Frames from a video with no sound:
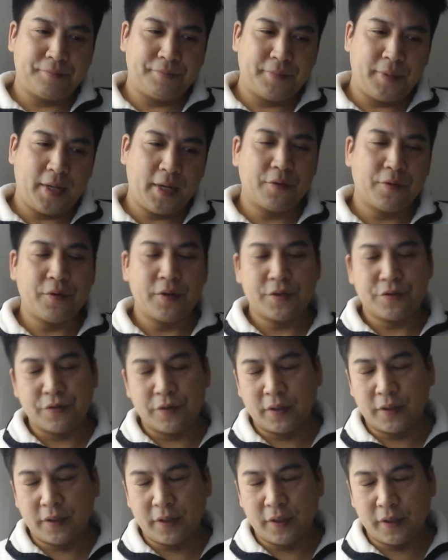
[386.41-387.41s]
And I quit
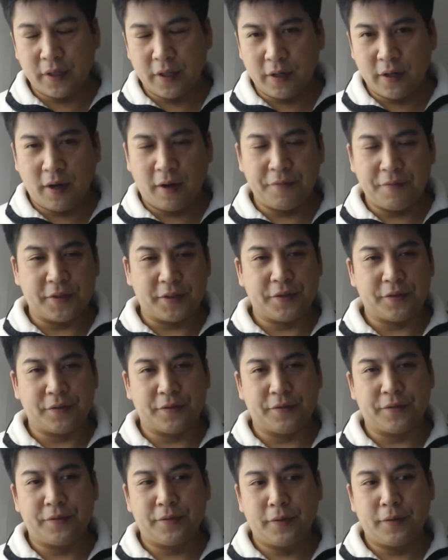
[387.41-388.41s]
drinking coffee
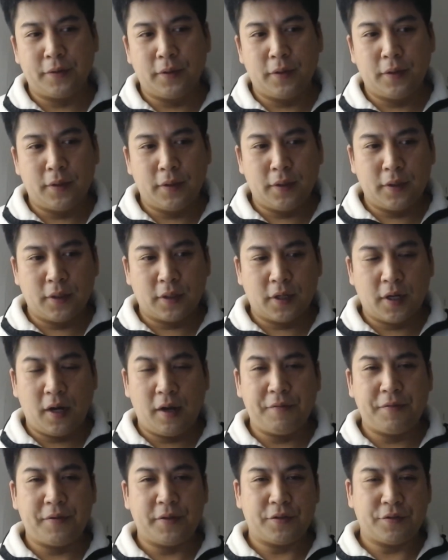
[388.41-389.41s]
too.
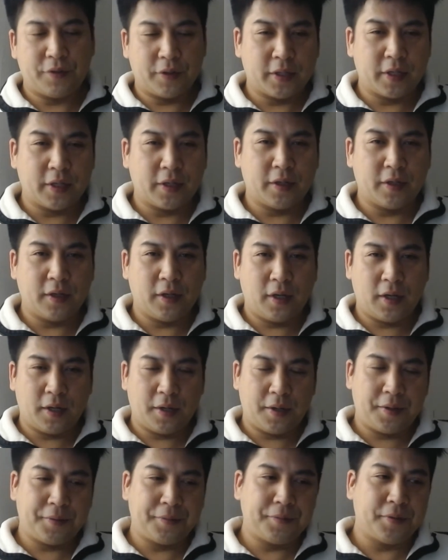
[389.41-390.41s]
Coffee drinking
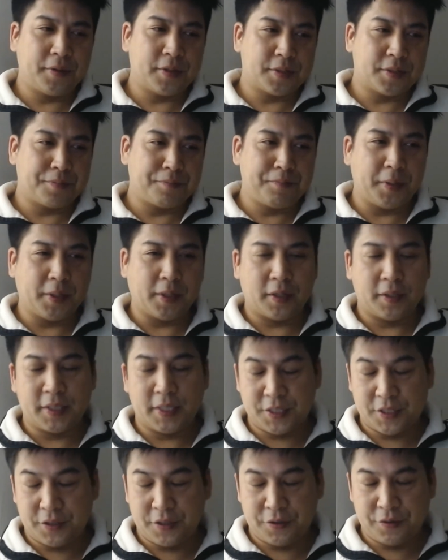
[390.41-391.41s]
was big
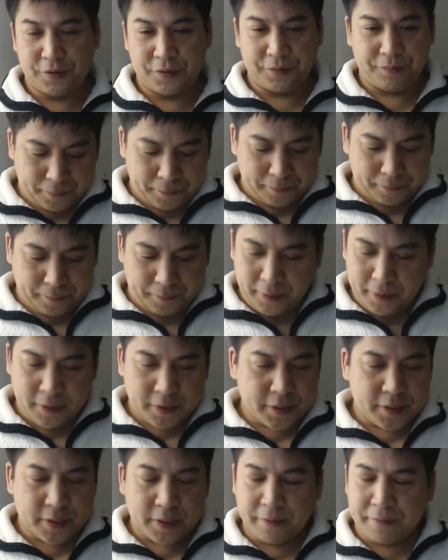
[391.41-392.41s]
addiction too. It
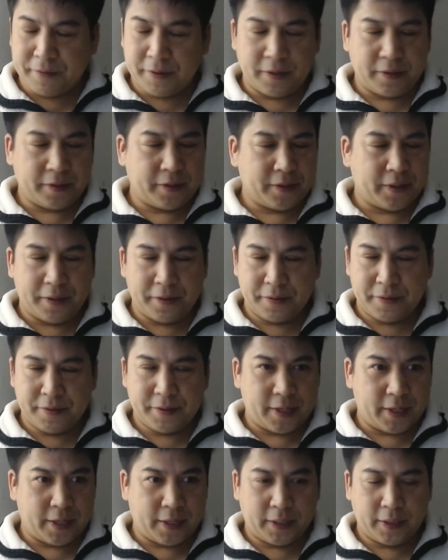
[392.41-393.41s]
is different than
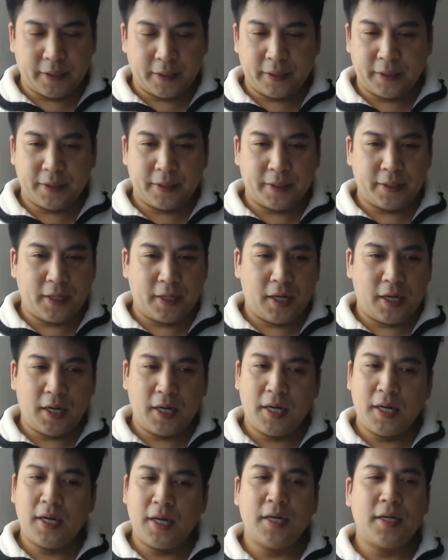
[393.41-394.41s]
saying,
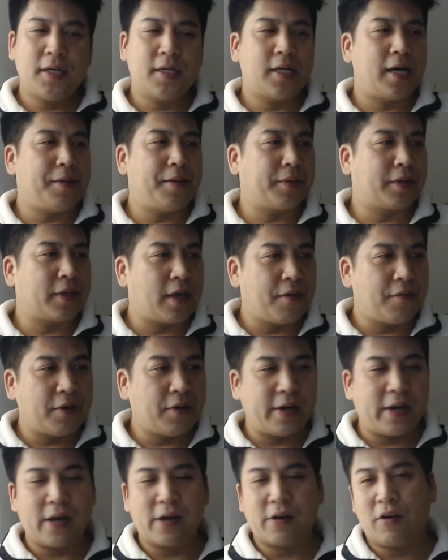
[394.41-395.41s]
oh, I became
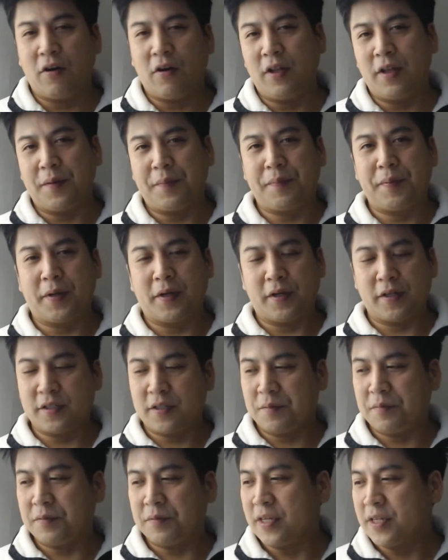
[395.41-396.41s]
an alcoholic because
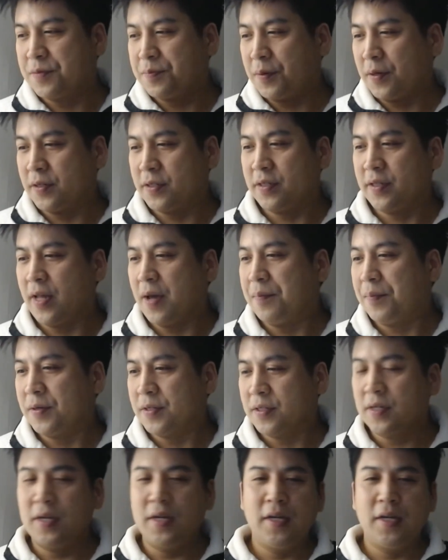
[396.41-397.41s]
of this person, that
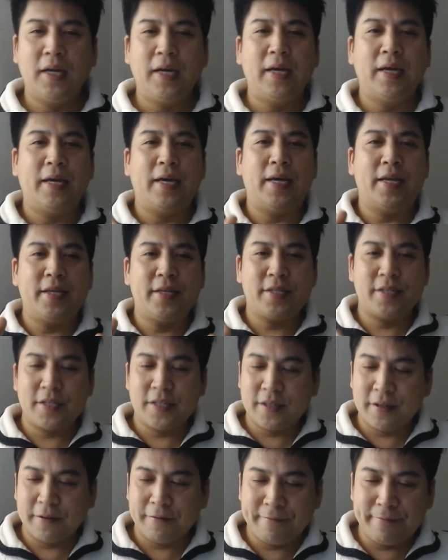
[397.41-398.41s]
person. It is
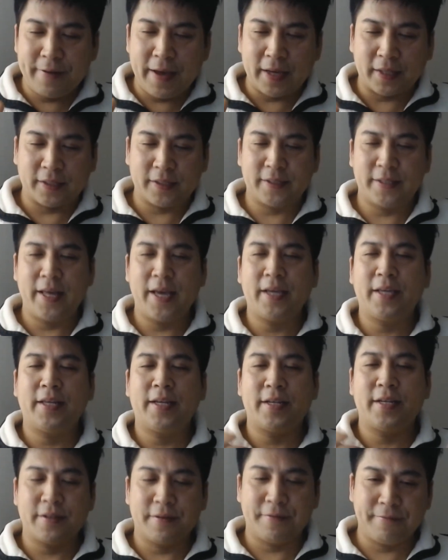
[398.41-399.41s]
just a fact. Take
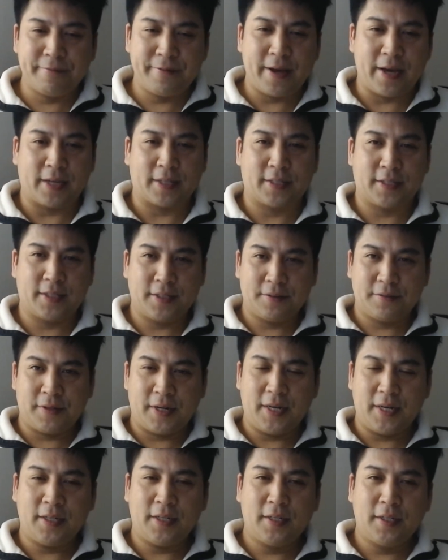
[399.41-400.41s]
it as a fact,
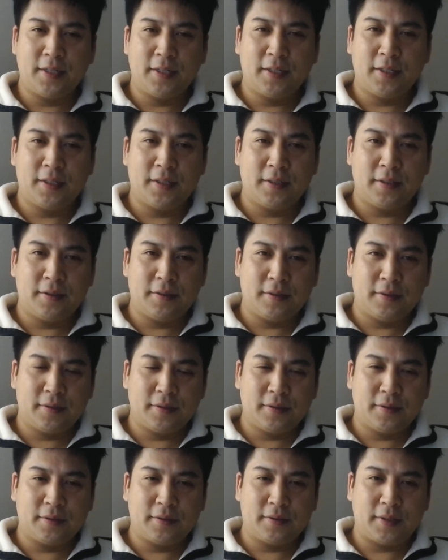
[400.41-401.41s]
right?
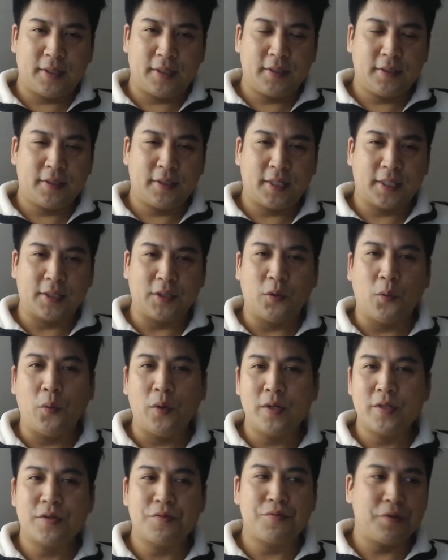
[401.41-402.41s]
Right? Like no
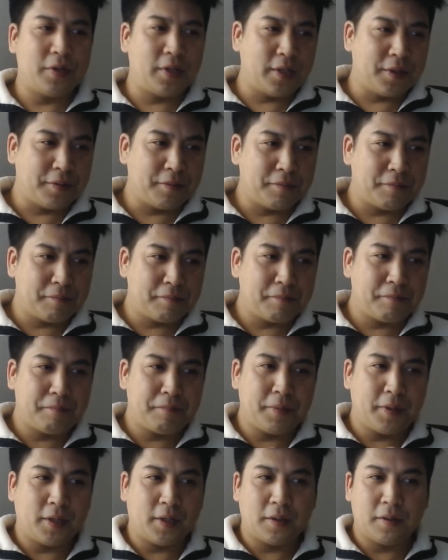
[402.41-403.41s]
one's really
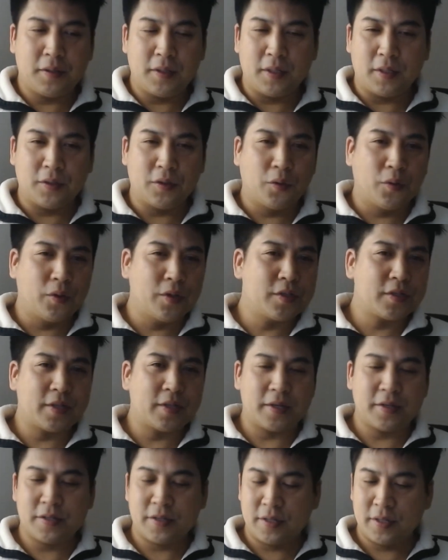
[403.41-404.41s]
being, no one's
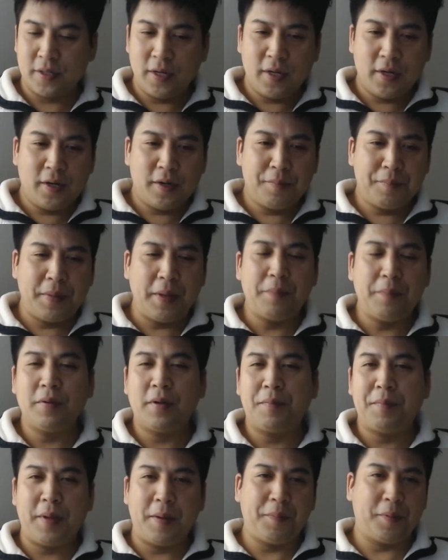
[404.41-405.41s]
that's people
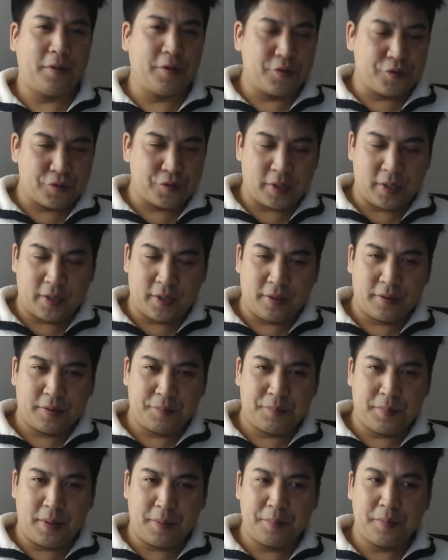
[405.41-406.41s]
are people usually.
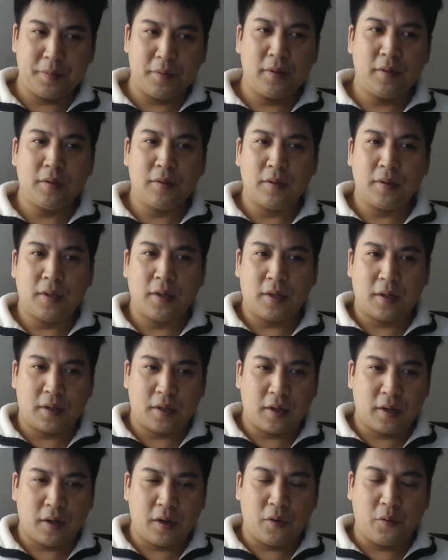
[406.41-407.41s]
People
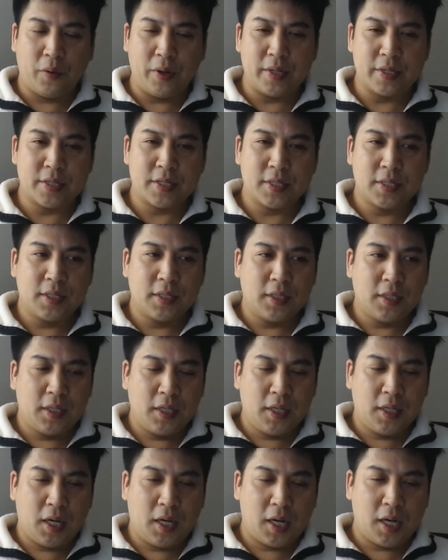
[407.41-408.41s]
are always
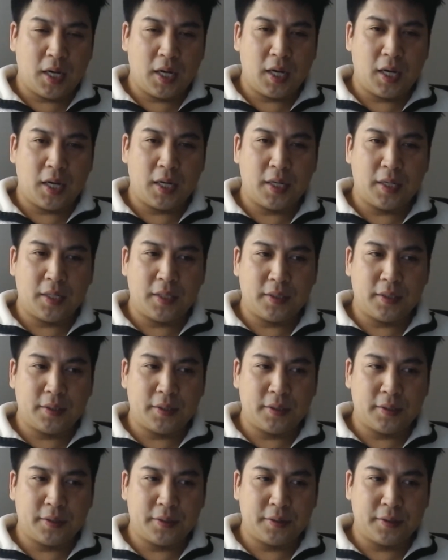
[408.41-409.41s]

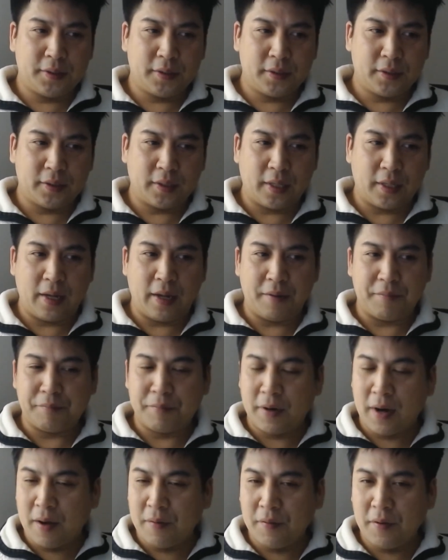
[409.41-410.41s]
they have
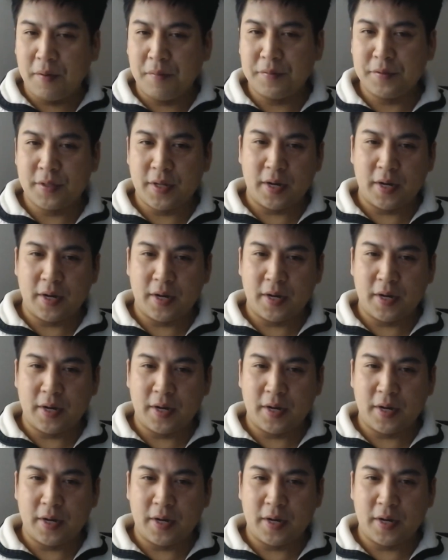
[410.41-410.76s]
problems.